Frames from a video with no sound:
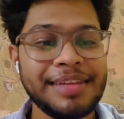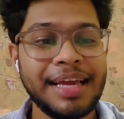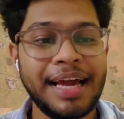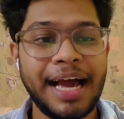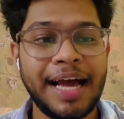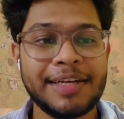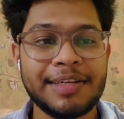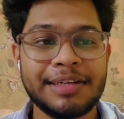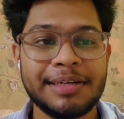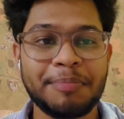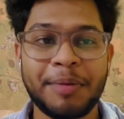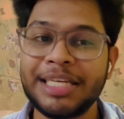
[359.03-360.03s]
And
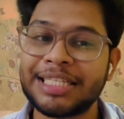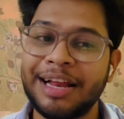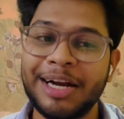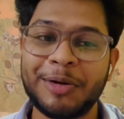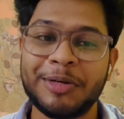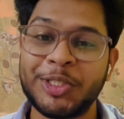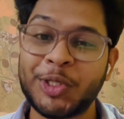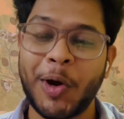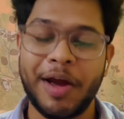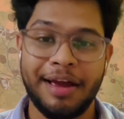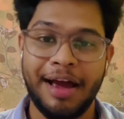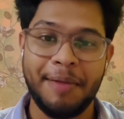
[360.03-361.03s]
please learn to
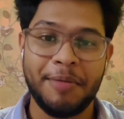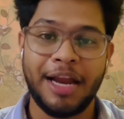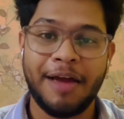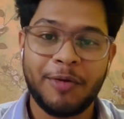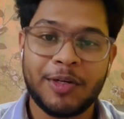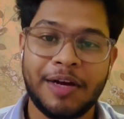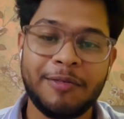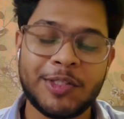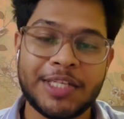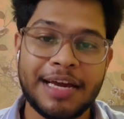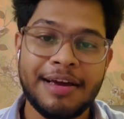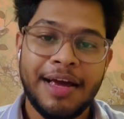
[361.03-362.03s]
enjoy. I mean, I would
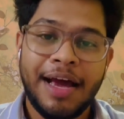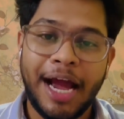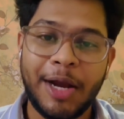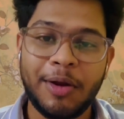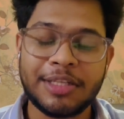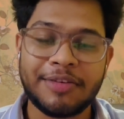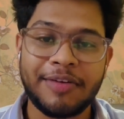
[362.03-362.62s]
say, I know it's a very